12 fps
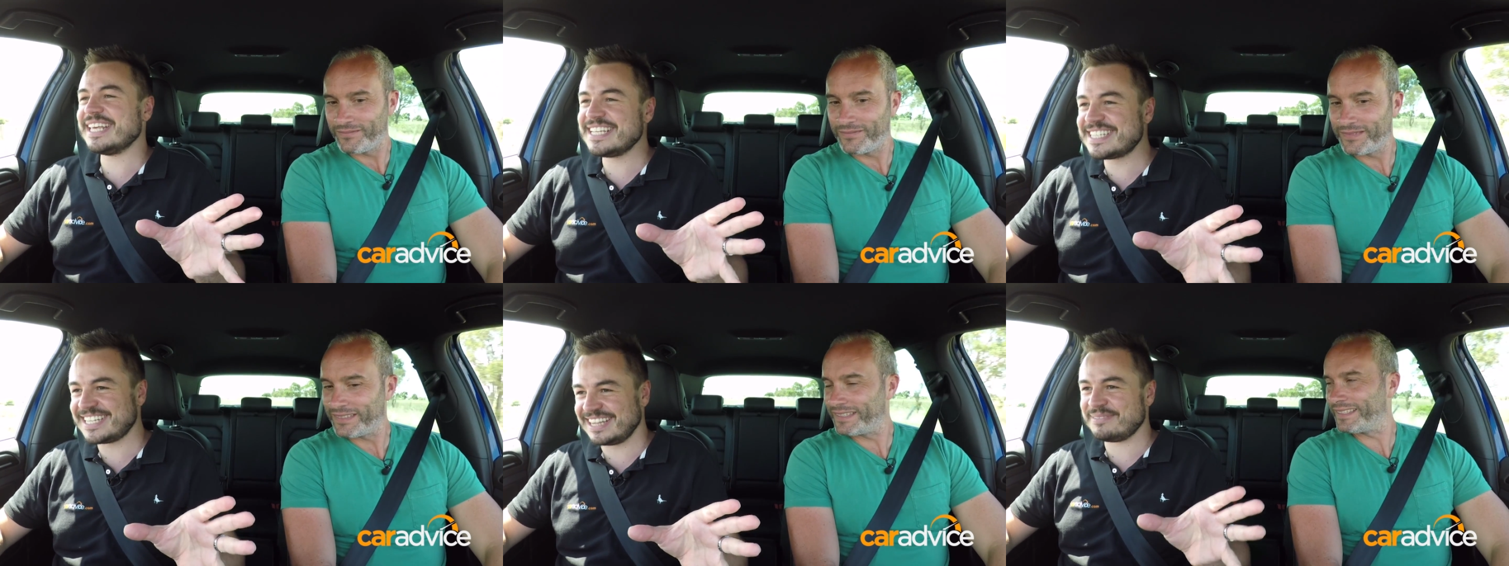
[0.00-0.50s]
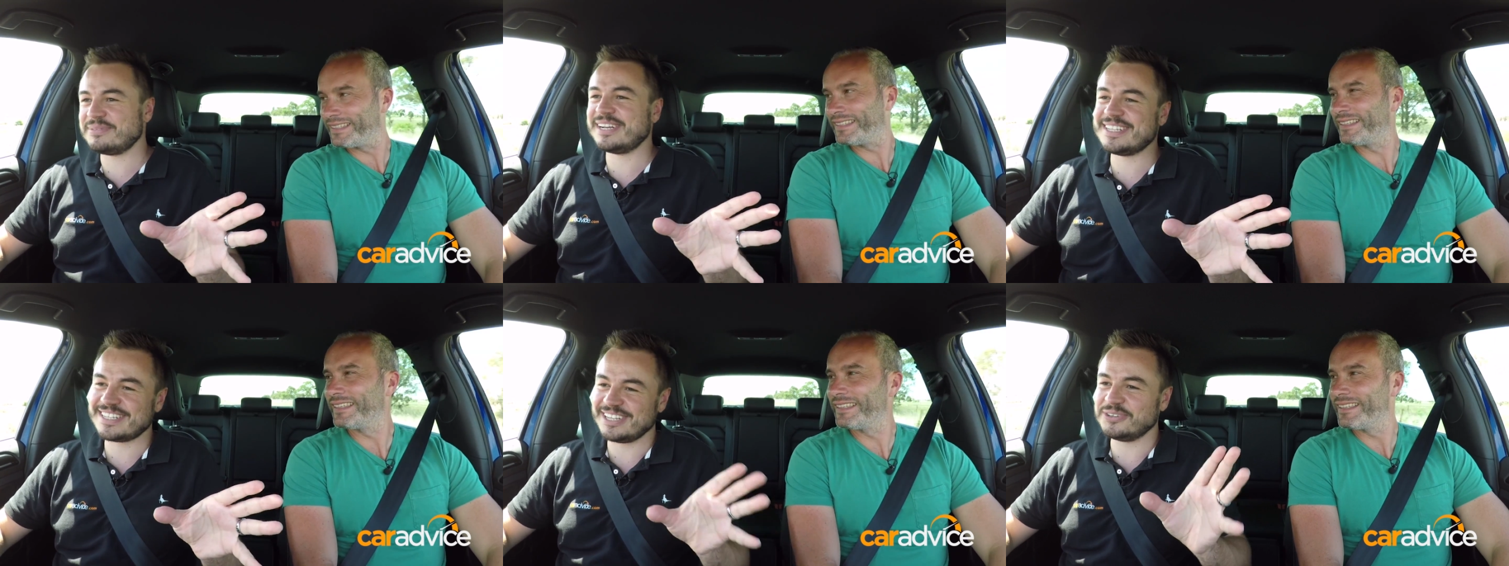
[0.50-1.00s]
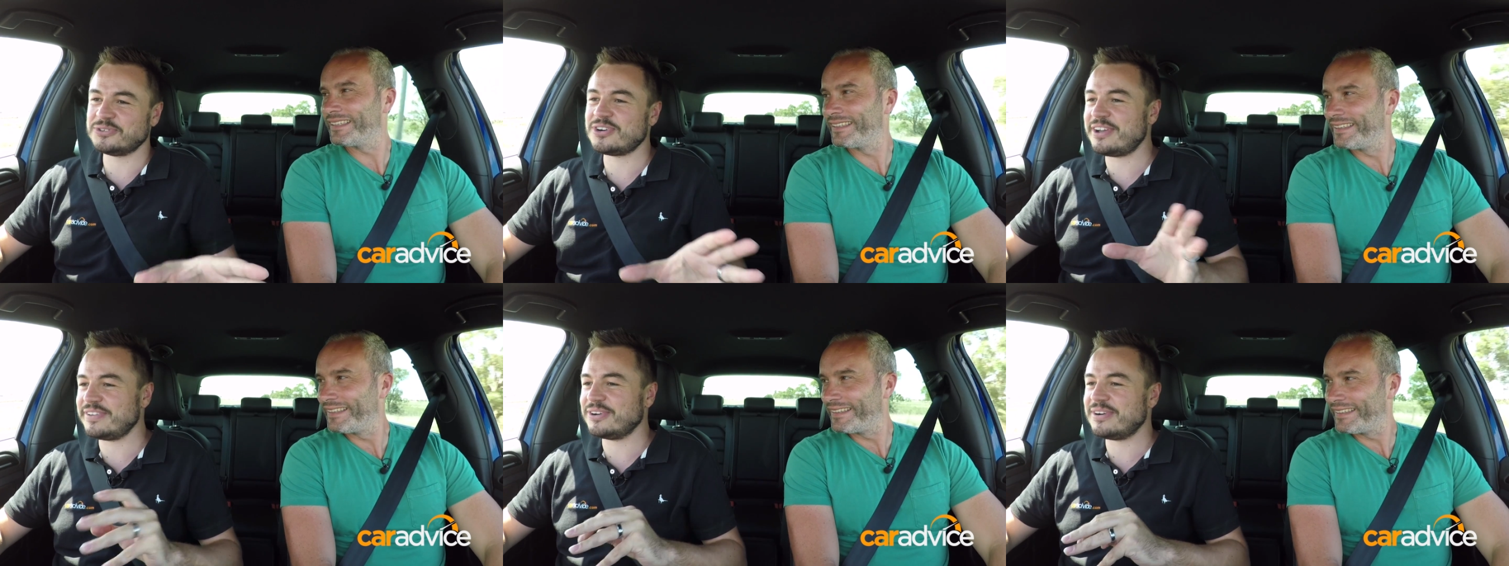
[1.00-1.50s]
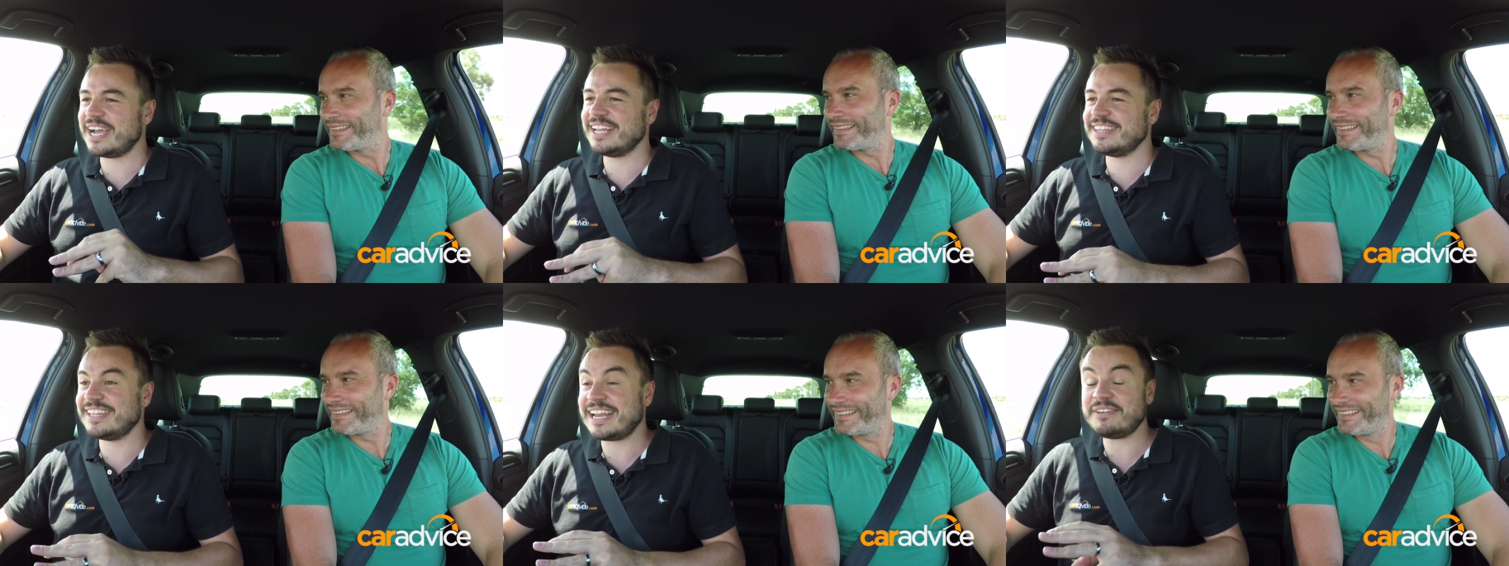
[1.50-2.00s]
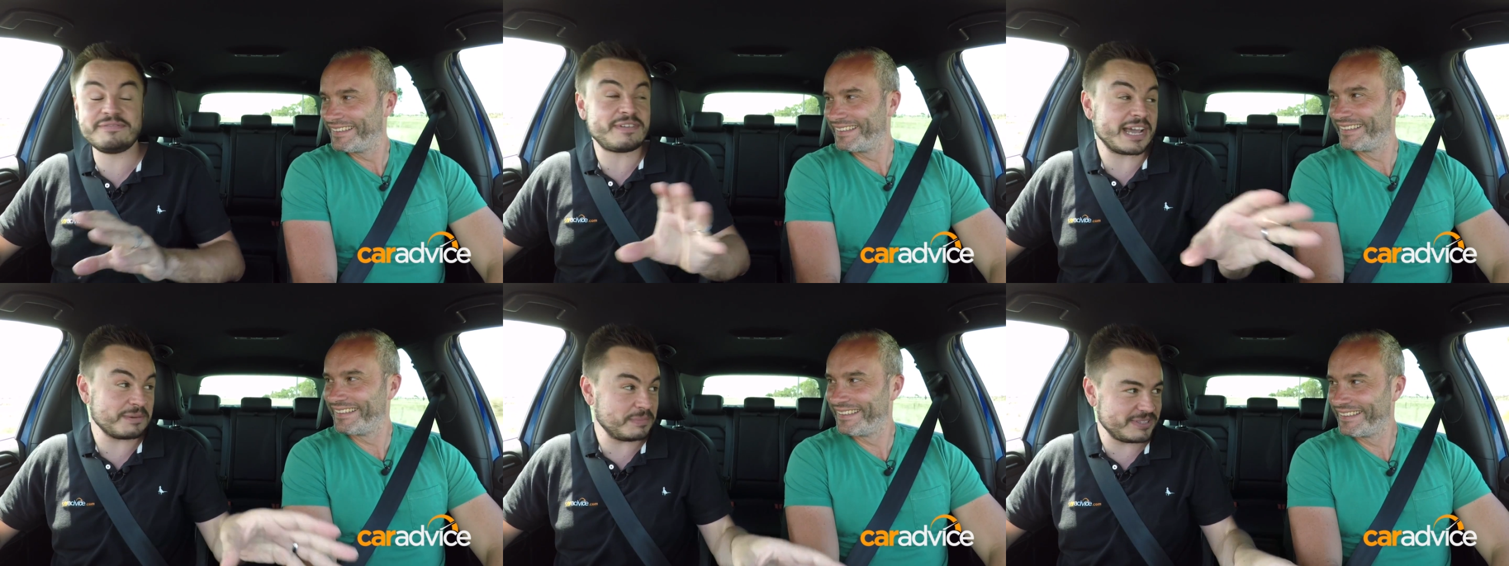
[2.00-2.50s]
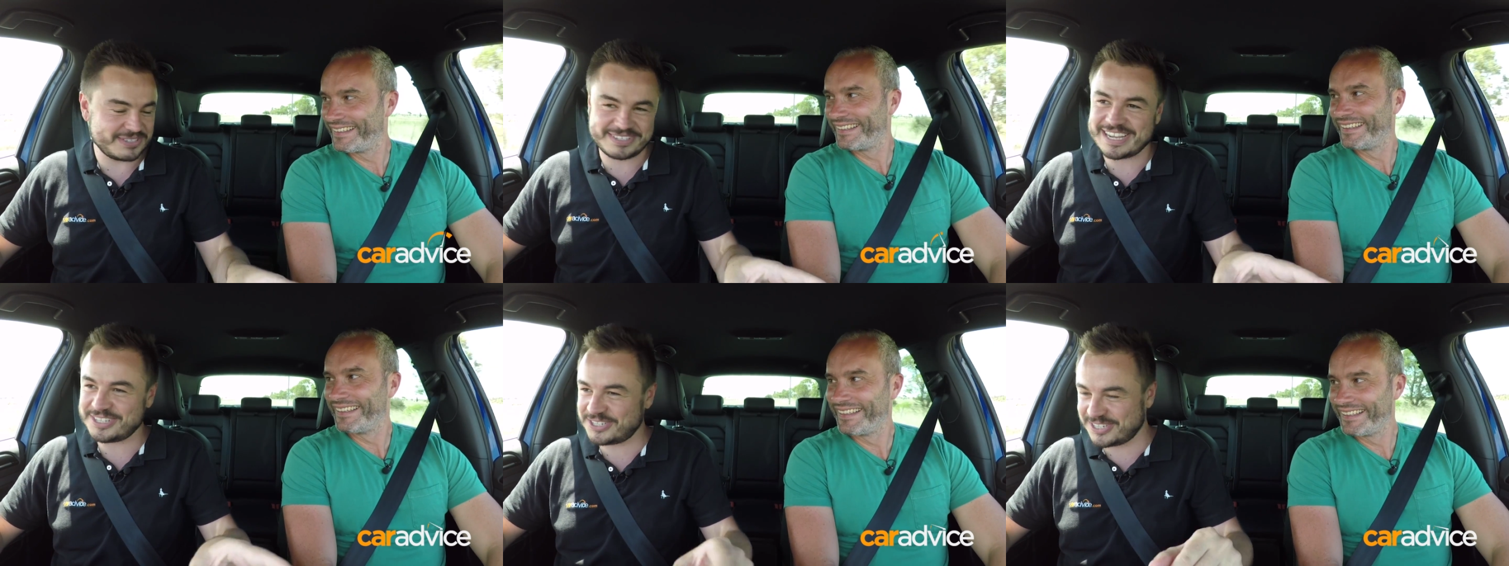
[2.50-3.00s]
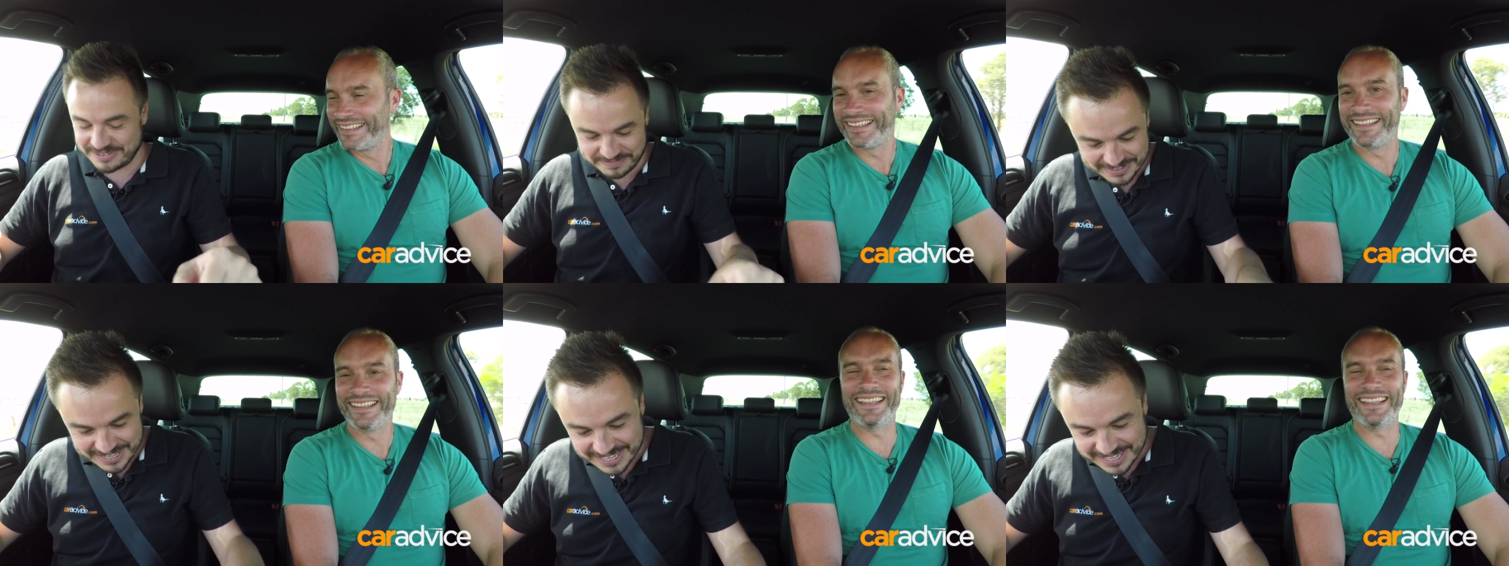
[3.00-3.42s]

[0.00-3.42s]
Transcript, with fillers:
Speaker 1: these celebrities that you're driving around that have fake bits attached to them,